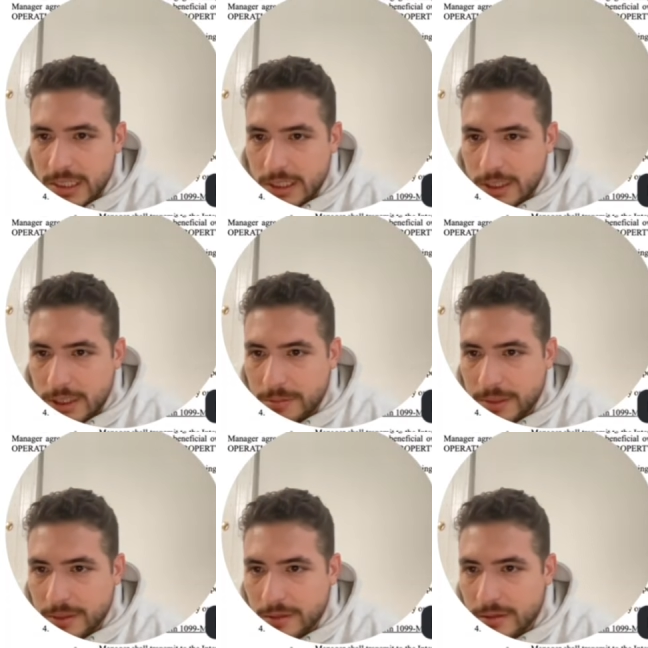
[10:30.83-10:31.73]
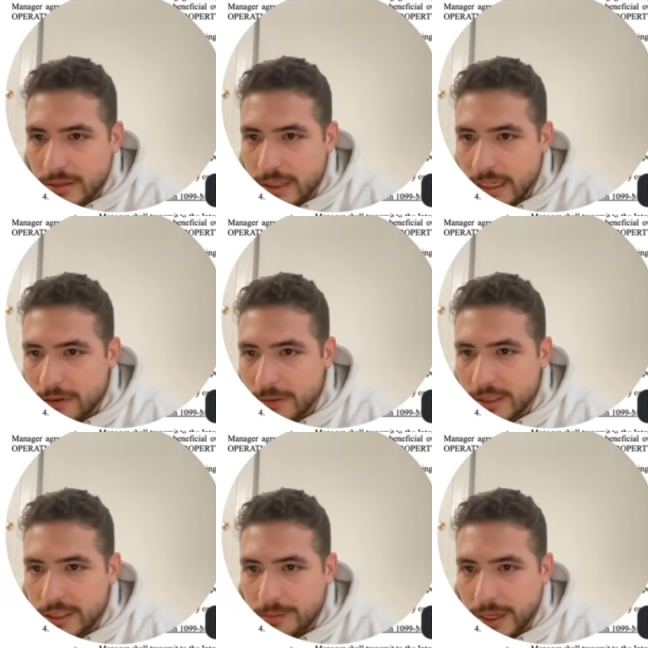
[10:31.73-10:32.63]
to determine kind of
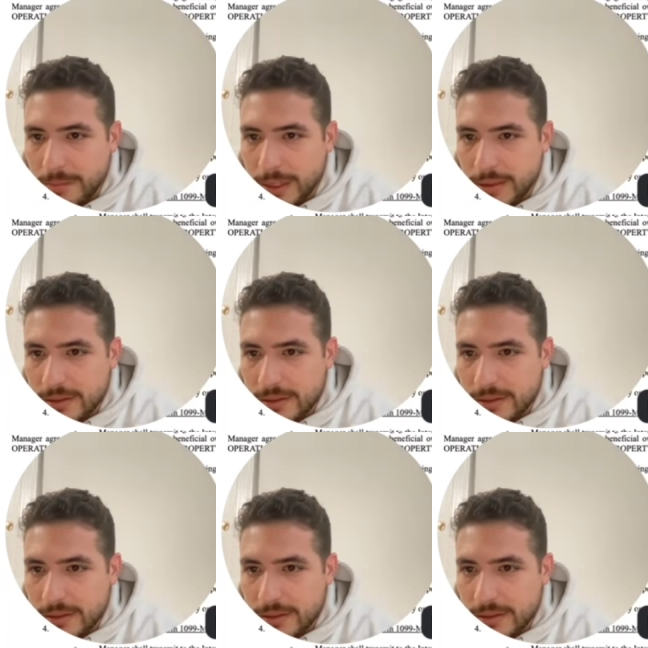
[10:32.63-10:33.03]
what these might mean.